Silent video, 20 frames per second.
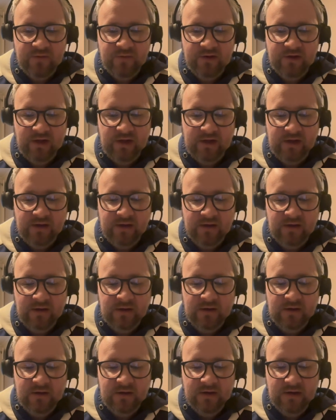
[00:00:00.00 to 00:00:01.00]
playing
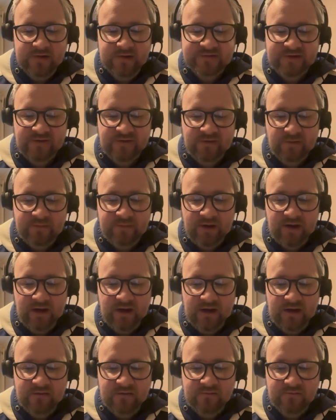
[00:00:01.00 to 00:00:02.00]
at centre
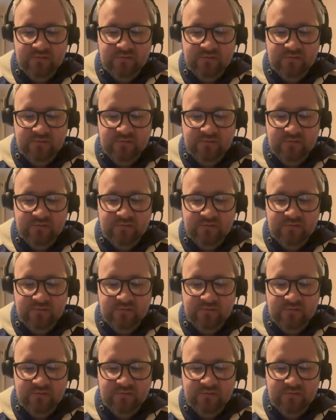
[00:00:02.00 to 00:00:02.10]
back,